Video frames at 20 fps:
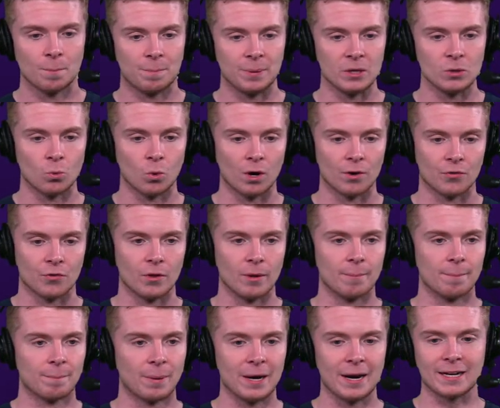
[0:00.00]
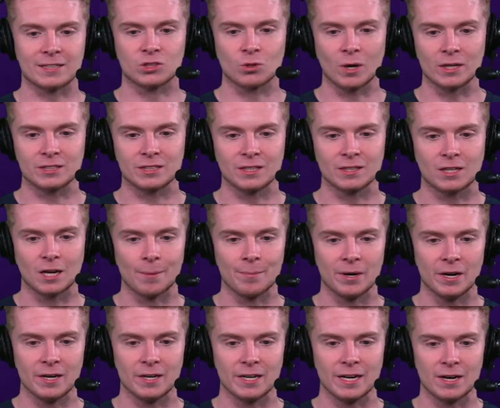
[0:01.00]
be worth it. But next question
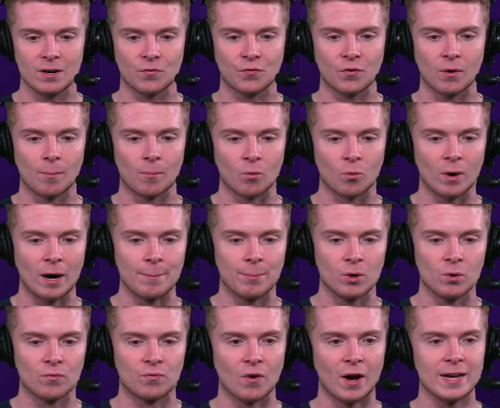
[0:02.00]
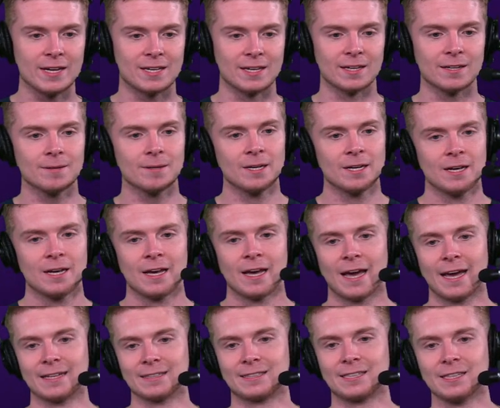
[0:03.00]
coming in here from Rebel Viking
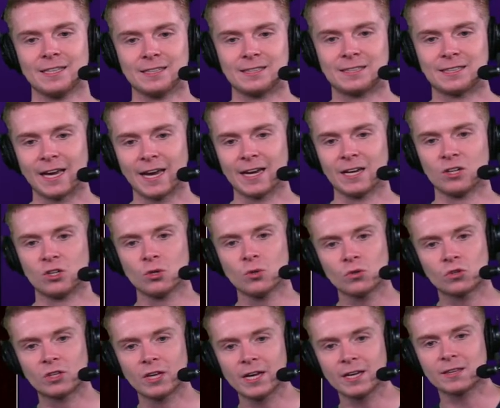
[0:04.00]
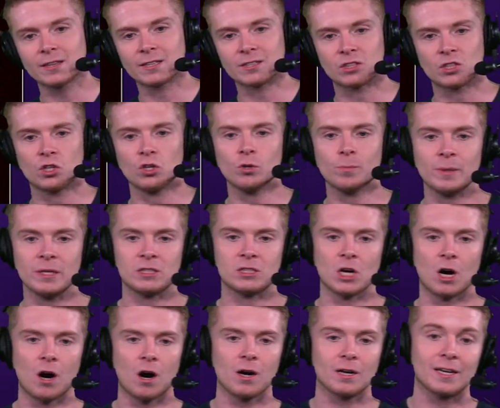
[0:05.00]
as he's saying, "Do you think this QB
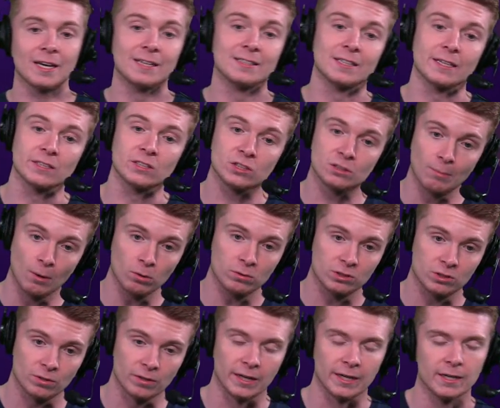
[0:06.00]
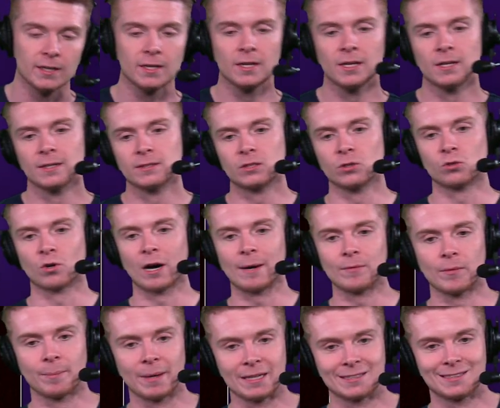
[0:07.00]
talk is a smokescreen to
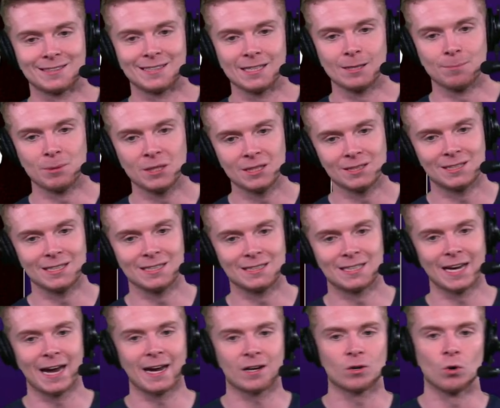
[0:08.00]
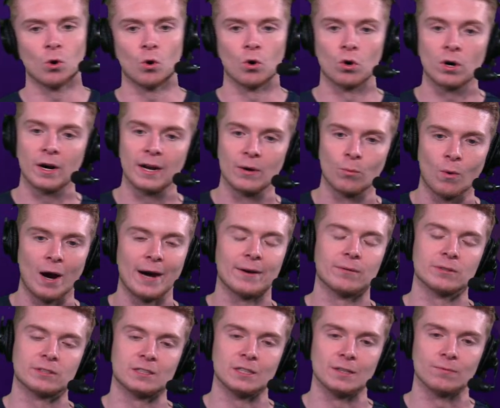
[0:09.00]
grab the best CB, D tackle, or a wide
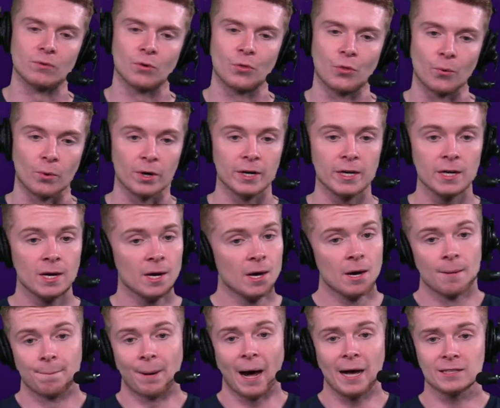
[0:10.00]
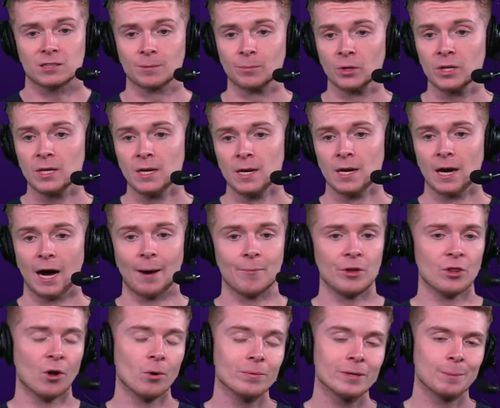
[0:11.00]
receiver three? Possibly. I
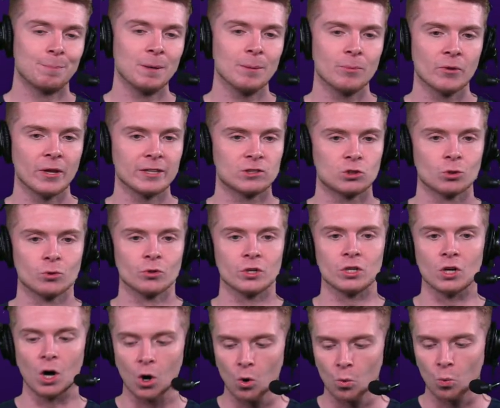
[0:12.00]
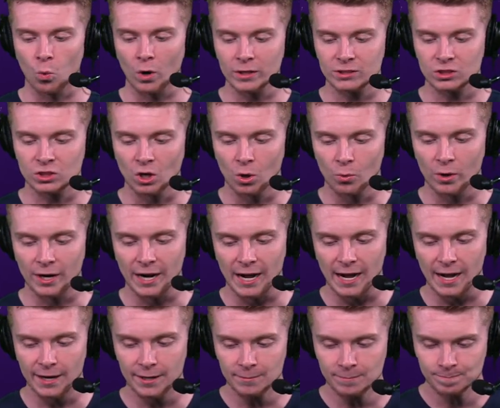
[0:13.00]
mean, the only people that truly know what's going
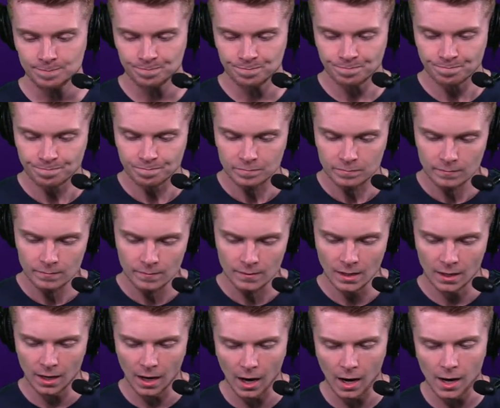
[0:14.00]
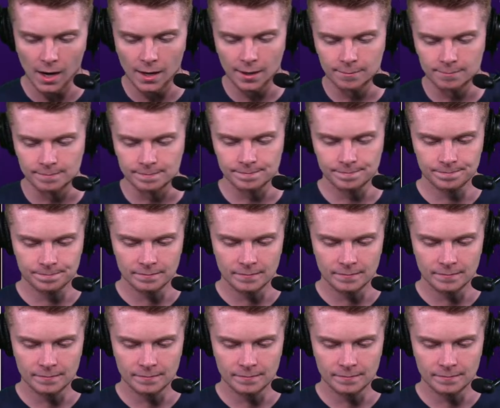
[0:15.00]
on, um,